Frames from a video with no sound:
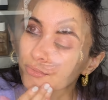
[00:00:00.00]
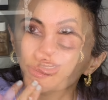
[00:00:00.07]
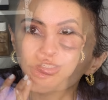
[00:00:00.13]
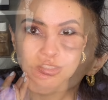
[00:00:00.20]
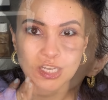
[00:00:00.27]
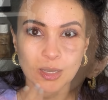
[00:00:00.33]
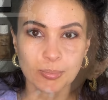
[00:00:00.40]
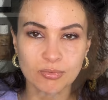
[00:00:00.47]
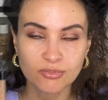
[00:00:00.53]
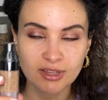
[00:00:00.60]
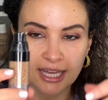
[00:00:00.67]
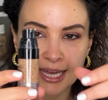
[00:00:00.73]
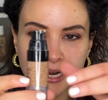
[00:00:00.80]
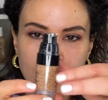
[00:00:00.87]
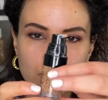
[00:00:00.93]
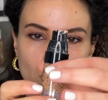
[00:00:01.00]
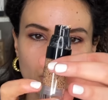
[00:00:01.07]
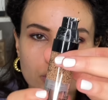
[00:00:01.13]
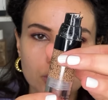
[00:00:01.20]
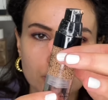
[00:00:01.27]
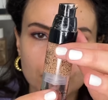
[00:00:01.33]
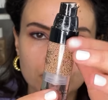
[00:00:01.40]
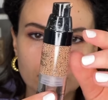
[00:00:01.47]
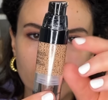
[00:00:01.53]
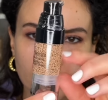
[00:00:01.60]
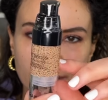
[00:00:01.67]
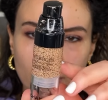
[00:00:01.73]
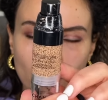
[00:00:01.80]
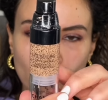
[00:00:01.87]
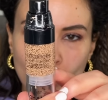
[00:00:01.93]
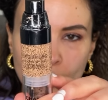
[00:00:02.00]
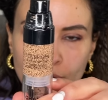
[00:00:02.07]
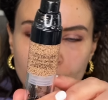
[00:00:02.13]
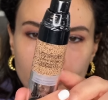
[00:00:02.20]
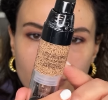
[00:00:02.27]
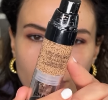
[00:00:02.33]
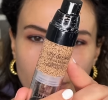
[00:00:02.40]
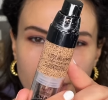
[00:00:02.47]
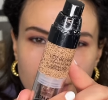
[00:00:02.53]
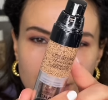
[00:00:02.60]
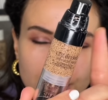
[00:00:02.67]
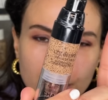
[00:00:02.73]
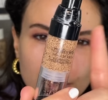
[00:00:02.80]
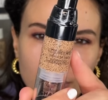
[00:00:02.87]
On top of that, I'm going to use my Water Fresh